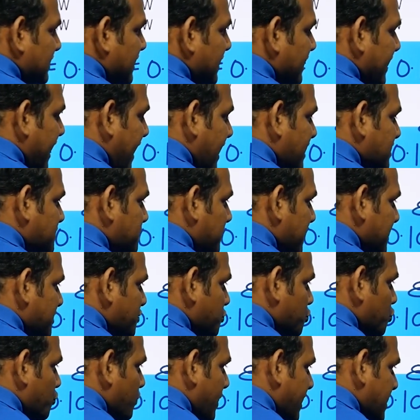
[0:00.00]
thing x
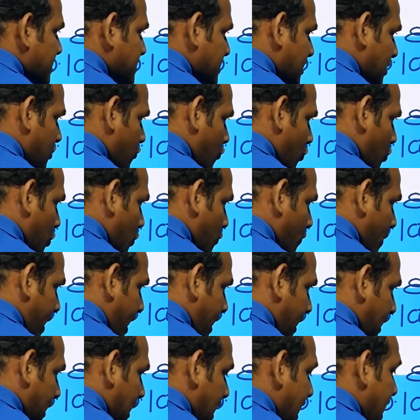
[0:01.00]
plus 2y is equal to
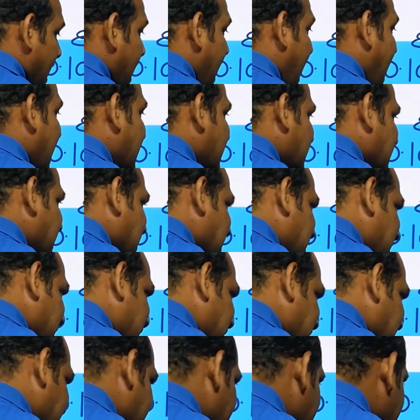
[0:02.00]
1 and
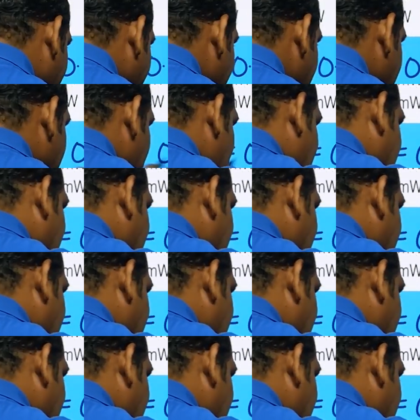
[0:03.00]
this is